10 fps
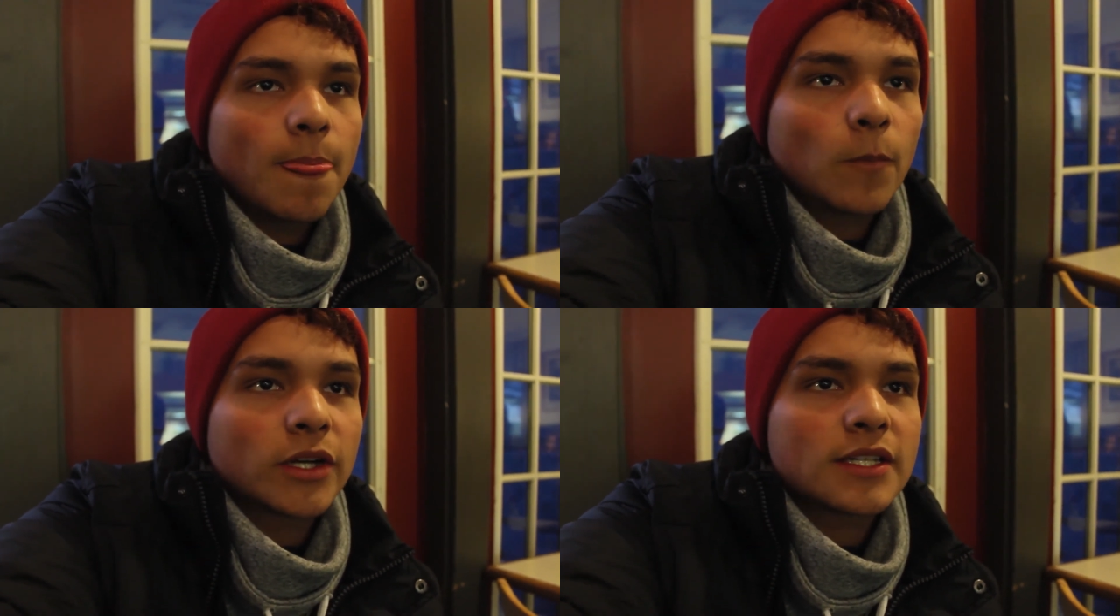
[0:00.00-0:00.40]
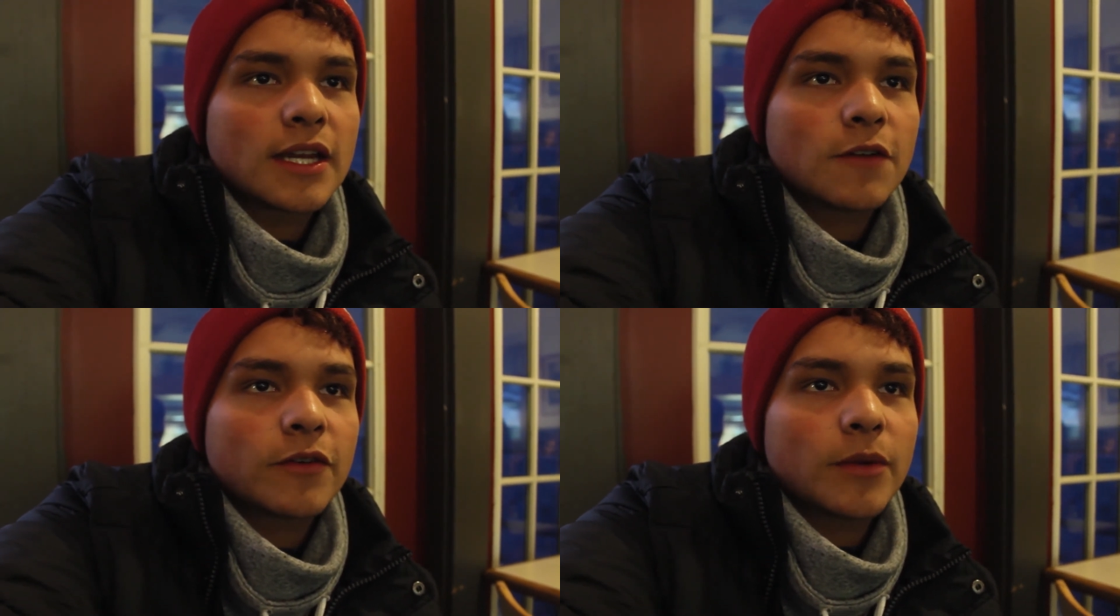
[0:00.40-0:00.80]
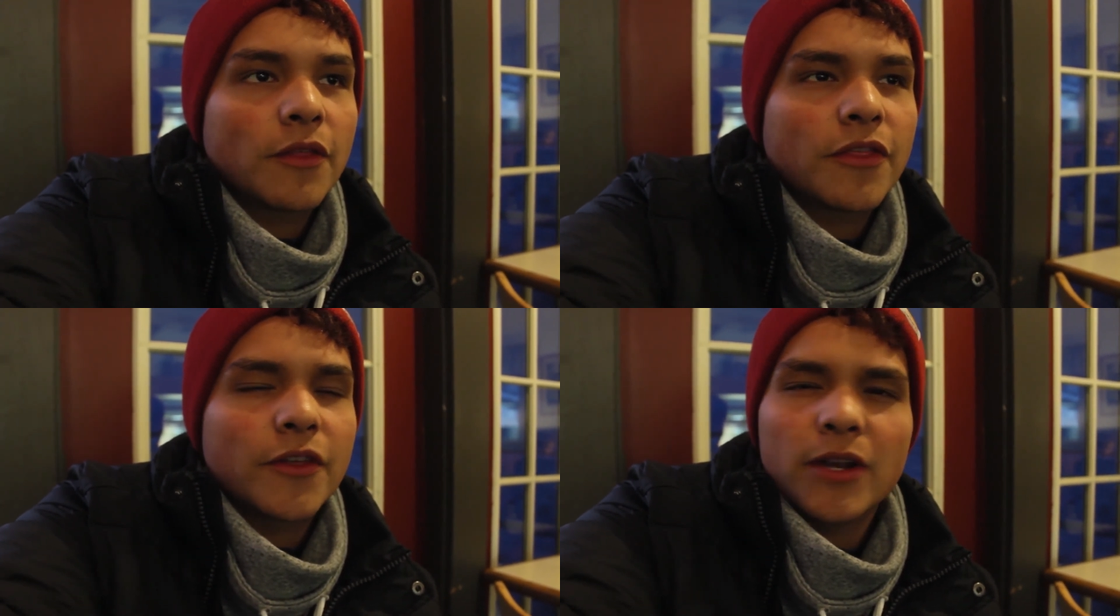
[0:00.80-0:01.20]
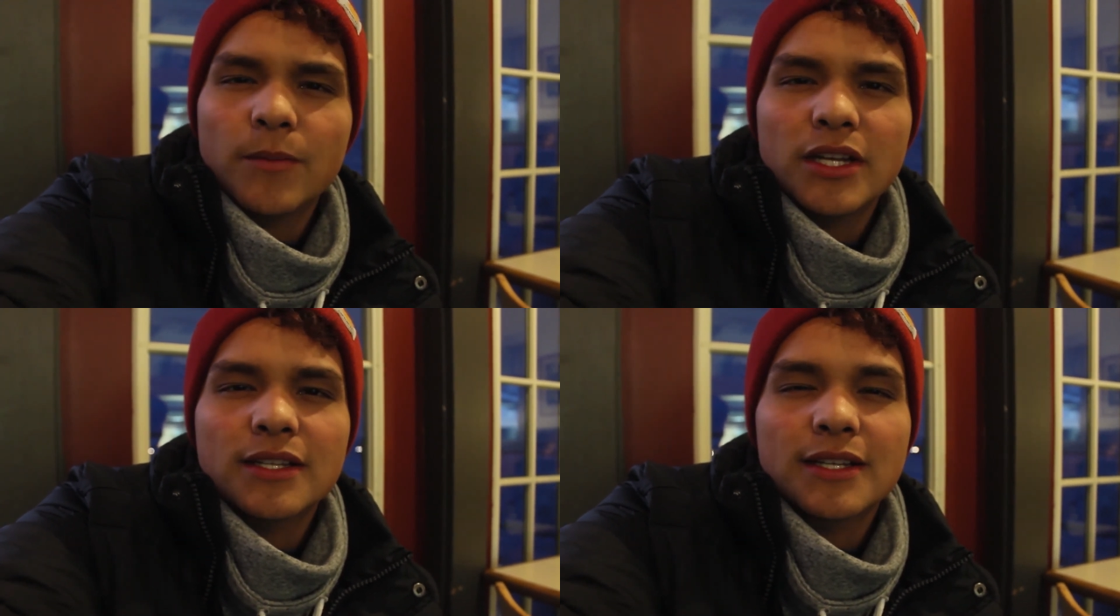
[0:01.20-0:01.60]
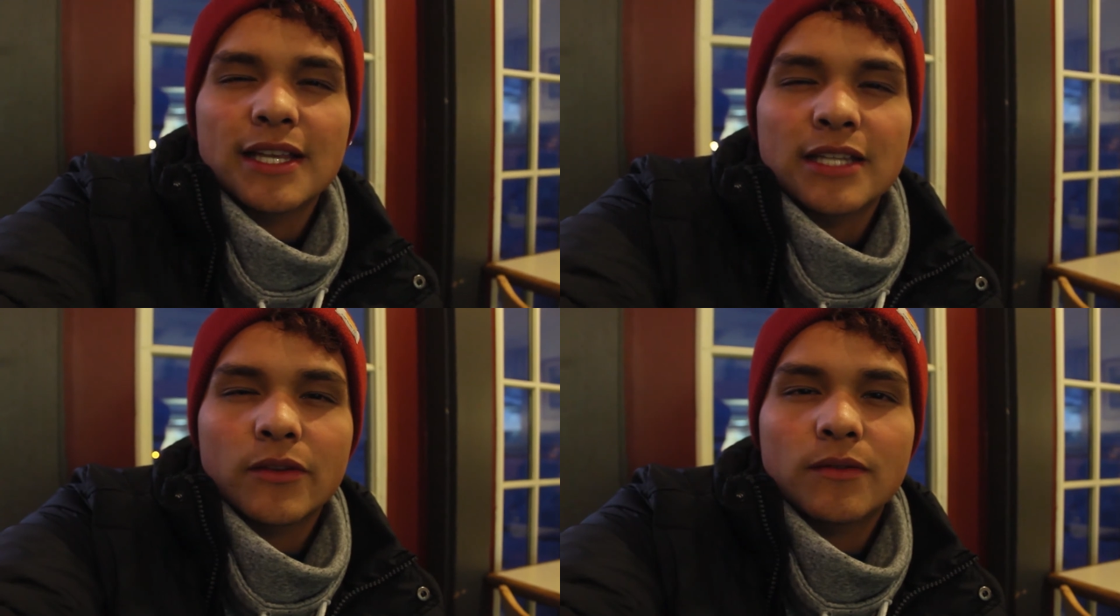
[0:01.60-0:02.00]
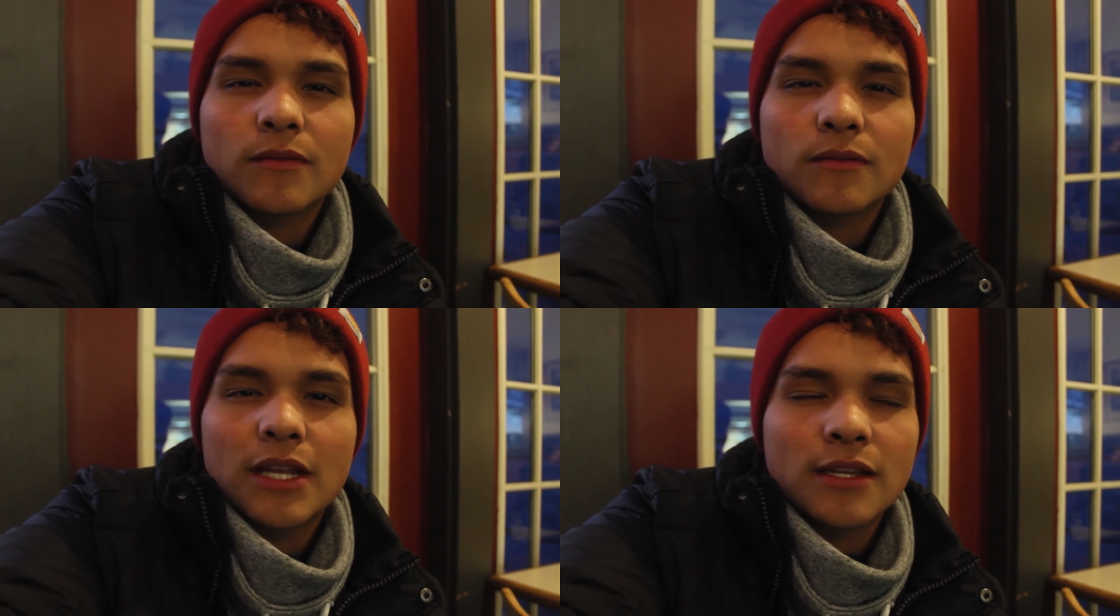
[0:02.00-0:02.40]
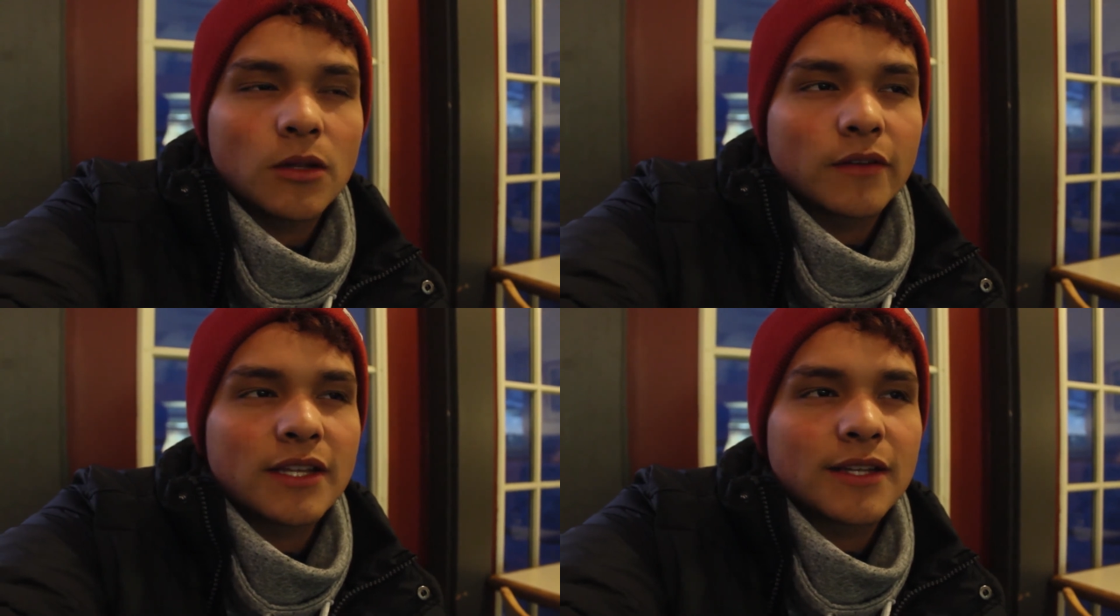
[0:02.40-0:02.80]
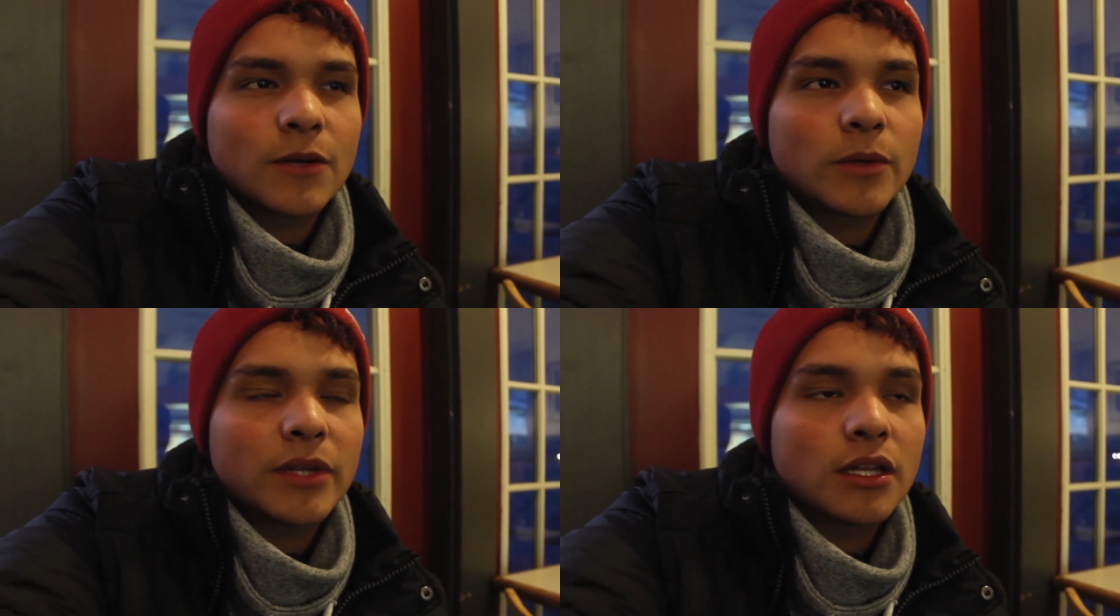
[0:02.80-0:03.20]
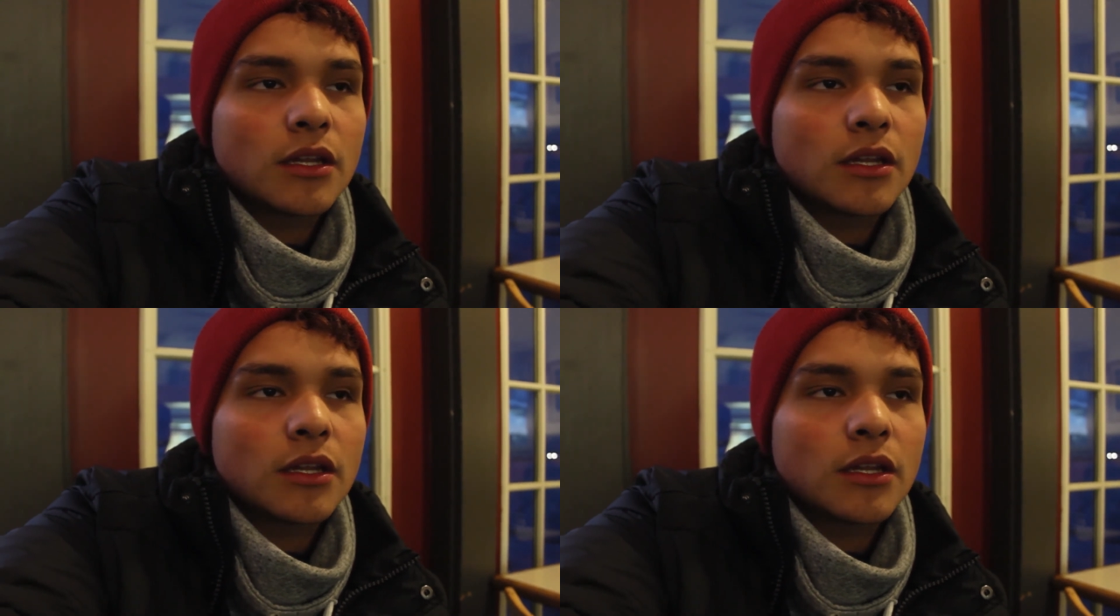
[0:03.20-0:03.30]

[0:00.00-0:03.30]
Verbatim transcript: we're gonna stay here for about 30 minutes because that's how that's how long they said it would be.